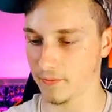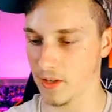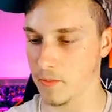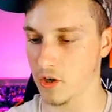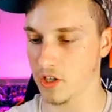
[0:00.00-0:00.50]

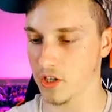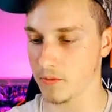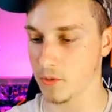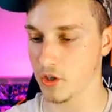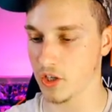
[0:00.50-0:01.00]

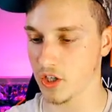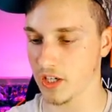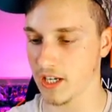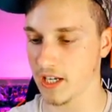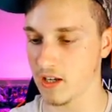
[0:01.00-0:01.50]
Musician
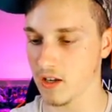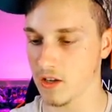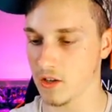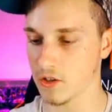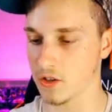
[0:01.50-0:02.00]
King,
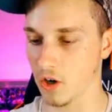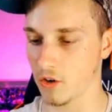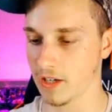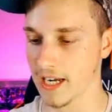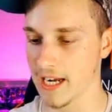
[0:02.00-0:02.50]

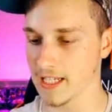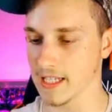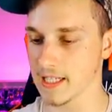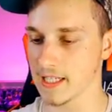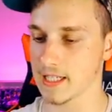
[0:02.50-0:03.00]

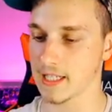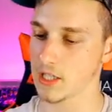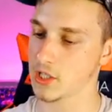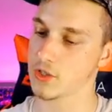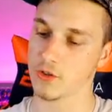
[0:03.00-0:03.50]
Solis,
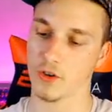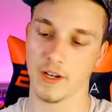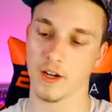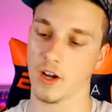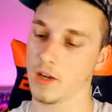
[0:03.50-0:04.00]

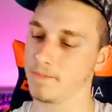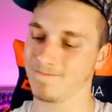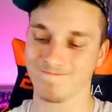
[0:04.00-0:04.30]
Destroyer Golem,